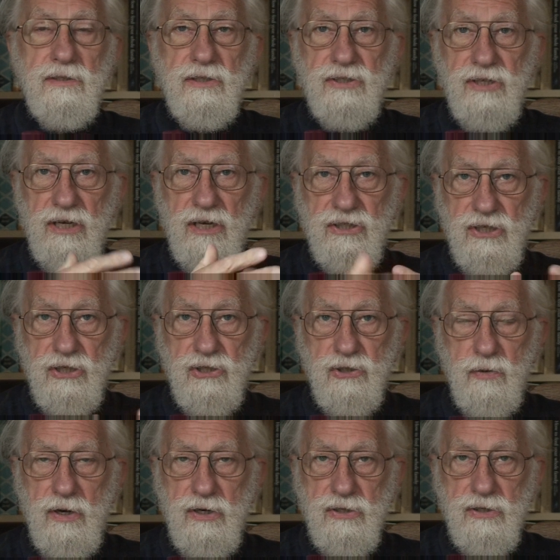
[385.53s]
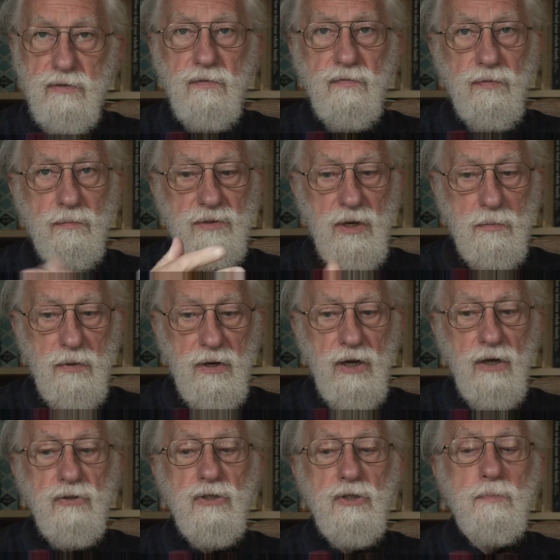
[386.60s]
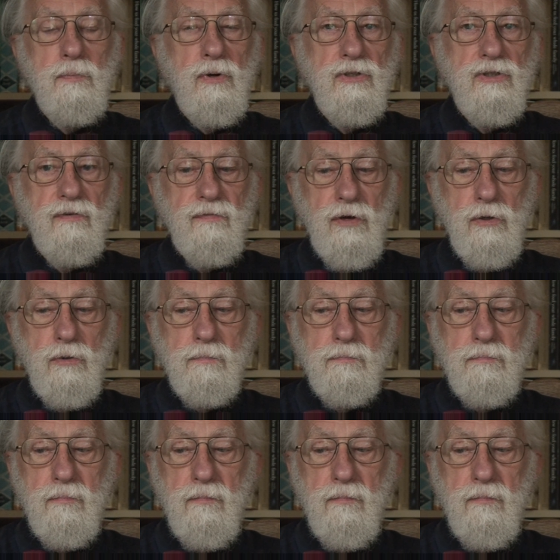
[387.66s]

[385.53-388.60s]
to see a situation from someone else's point of view,